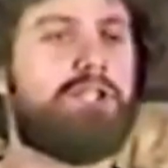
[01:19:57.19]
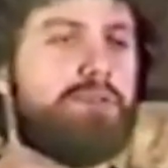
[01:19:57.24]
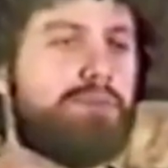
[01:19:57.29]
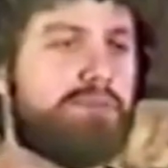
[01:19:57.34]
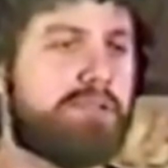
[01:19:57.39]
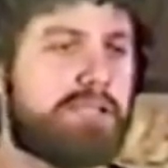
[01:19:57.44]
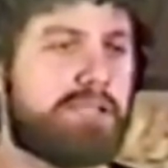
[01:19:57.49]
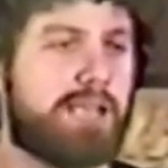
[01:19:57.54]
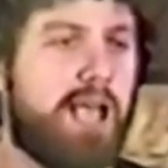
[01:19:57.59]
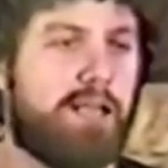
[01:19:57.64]
to
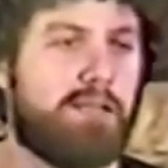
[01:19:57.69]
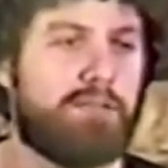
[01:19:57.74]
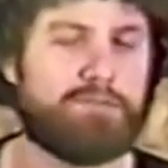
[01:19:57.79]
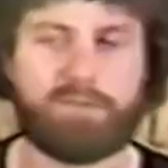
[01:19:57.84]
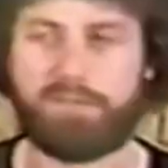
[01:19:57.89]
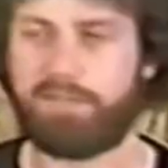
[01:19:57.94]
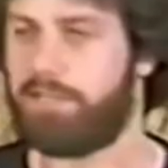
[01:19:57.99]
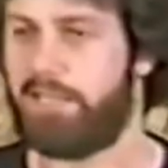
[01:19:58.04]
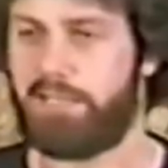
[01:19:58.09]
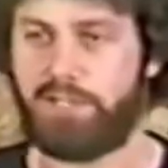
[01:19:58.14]
yourself
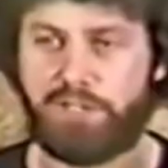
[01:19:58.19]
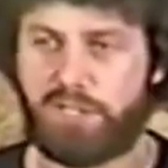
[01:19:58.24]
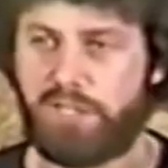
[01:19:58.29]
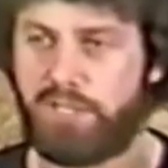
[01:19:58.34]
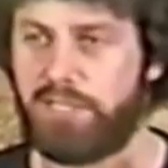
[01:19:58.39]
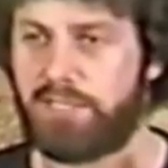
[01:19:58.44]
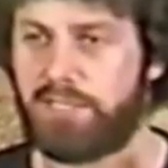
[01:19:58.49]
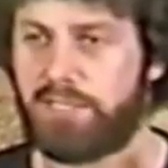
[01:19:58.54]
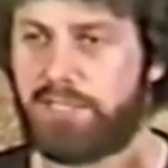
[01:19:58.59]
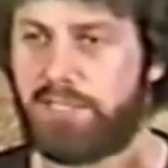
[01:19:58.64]
instead of
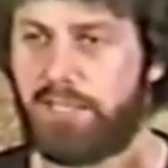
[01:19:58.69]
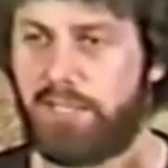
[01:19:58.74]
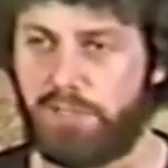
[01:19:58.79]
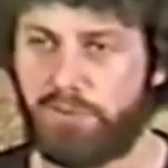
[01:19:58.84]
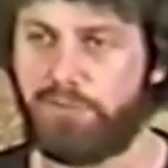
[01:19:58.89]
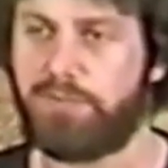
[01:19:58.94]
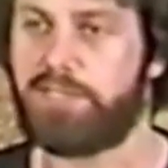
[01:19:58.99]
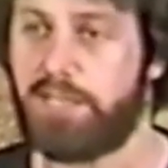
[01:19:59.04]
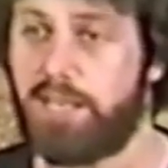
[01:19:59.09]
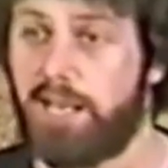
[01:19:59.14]
Jesus, then
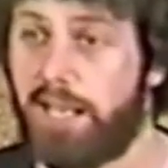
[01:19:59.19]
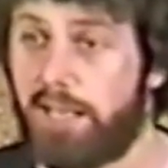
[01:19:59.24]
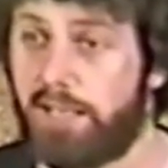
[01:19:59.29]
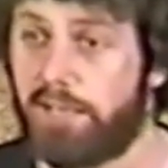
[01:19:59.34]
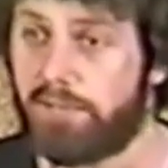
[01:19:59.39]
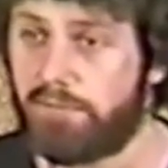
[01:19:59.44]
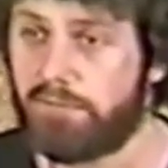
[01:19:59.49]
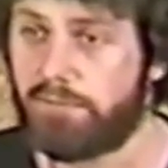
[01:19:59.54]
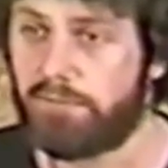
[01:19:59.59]
you're sinning.